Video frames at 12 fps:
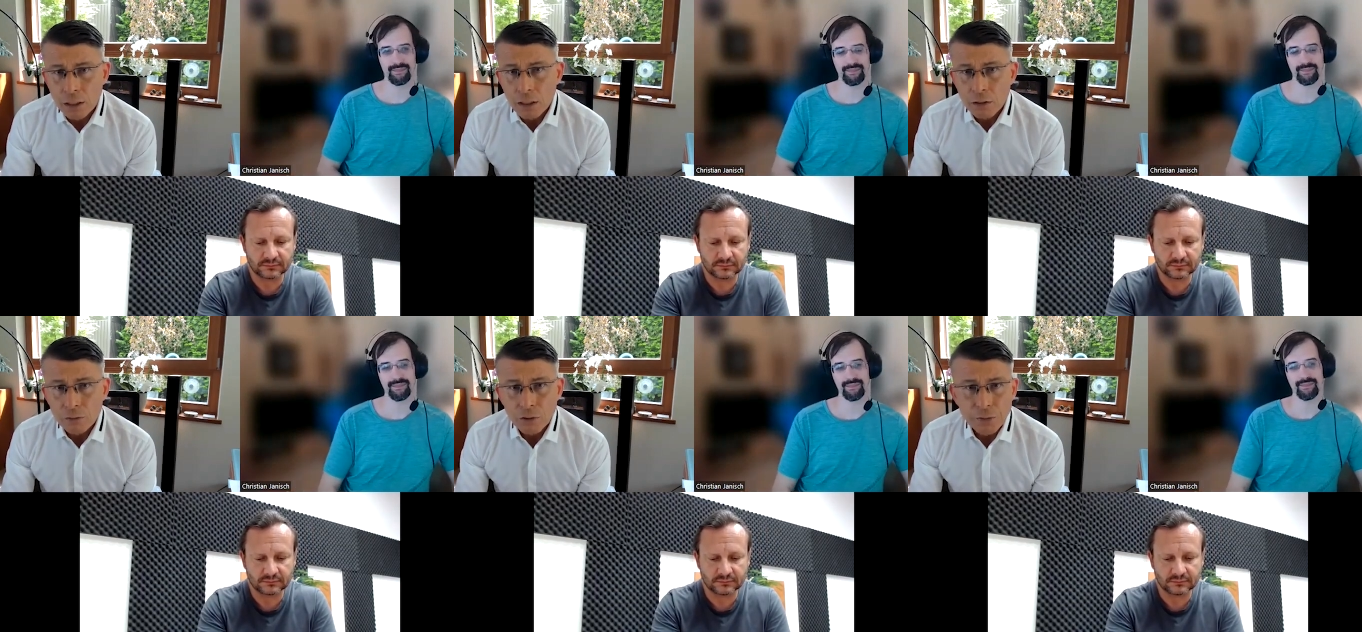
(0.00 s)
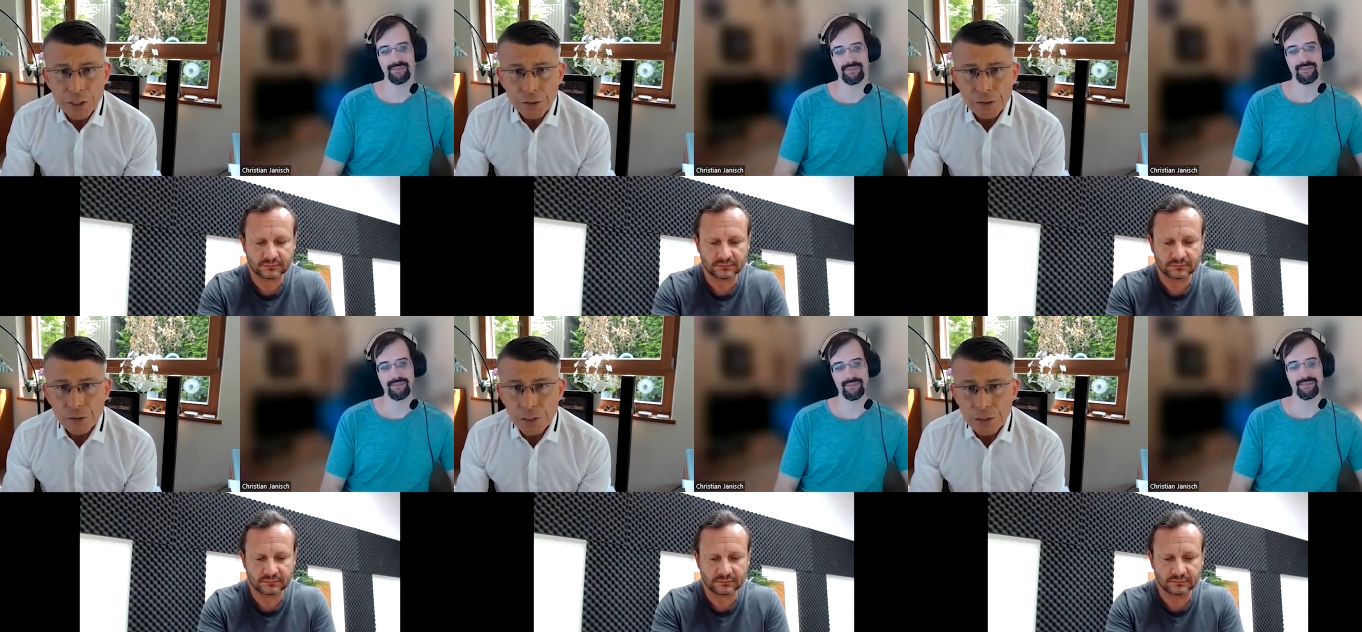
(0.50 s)
Speaker 1: for various
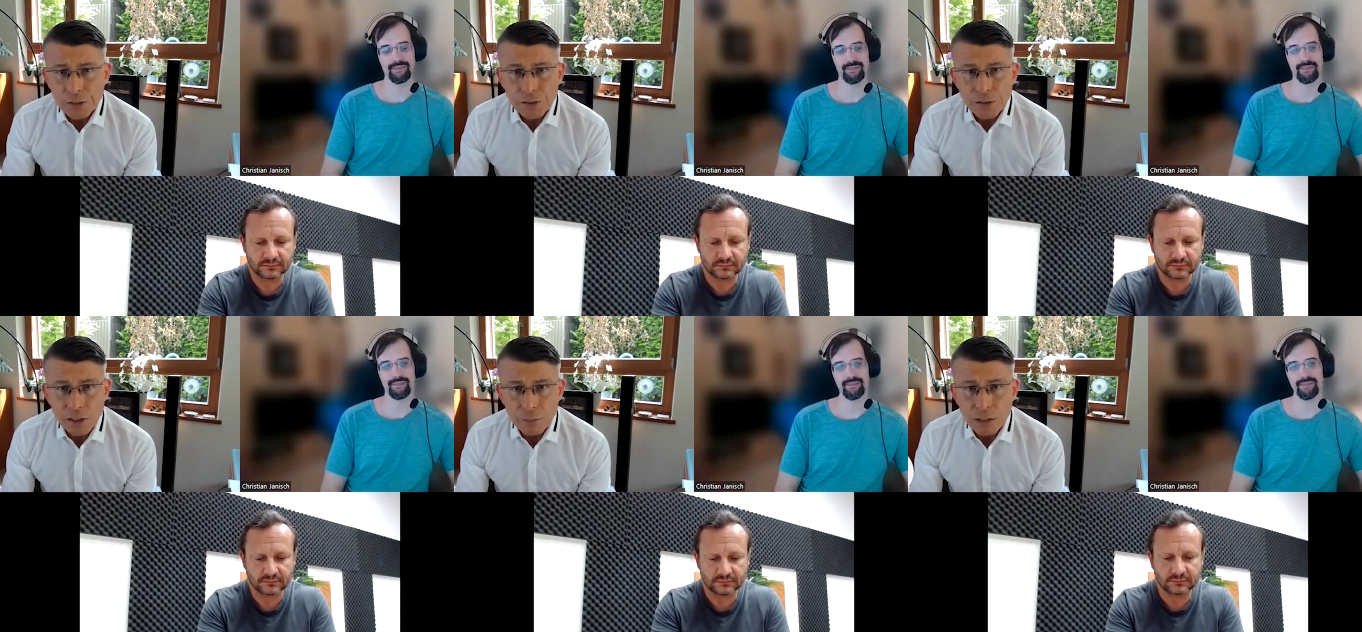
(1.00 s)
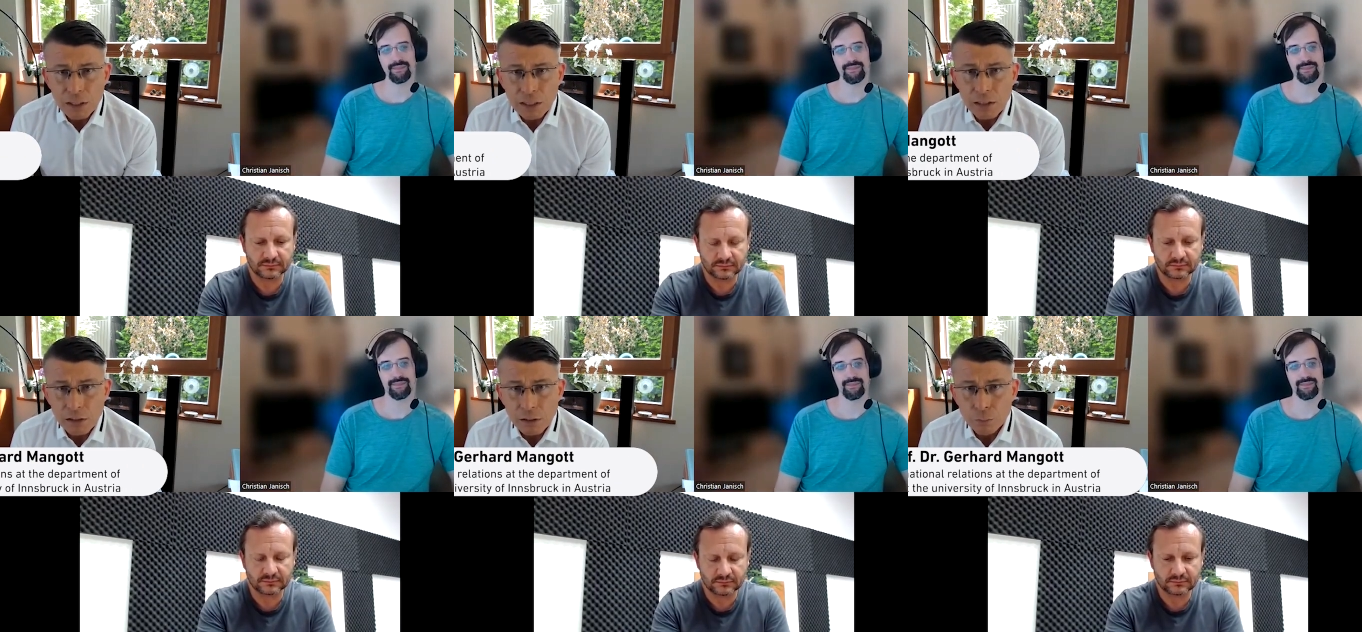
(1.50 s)
reasons some indeed
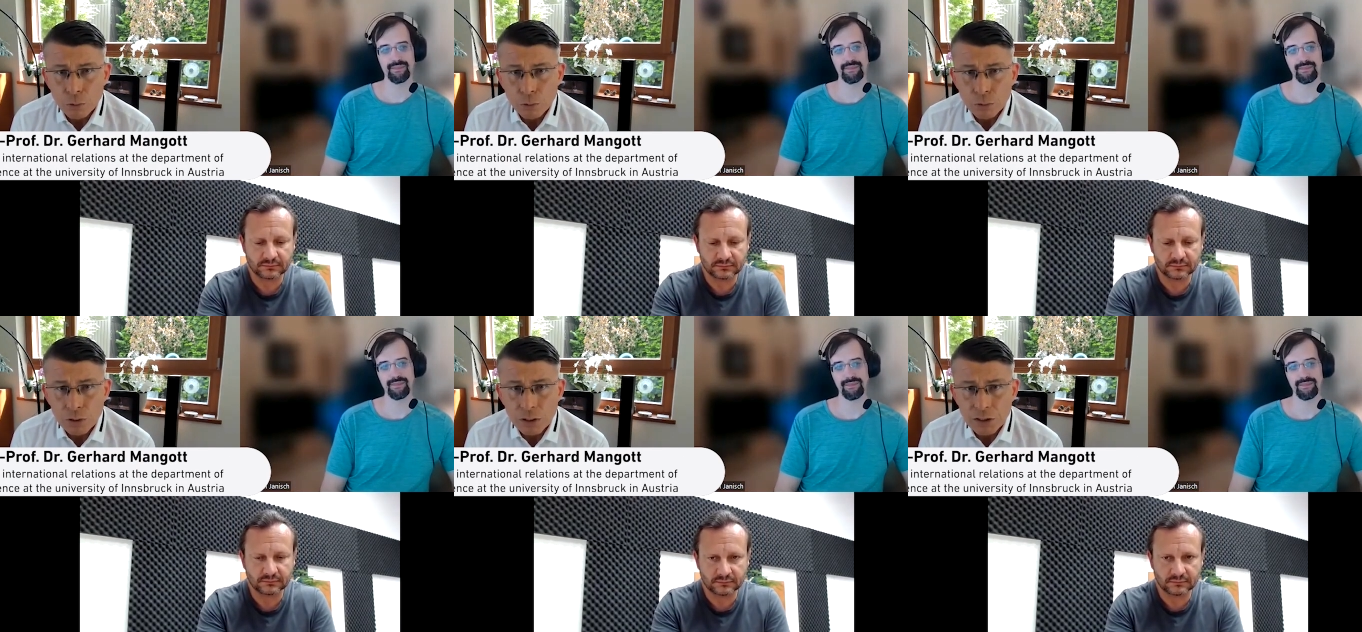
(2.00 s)
support the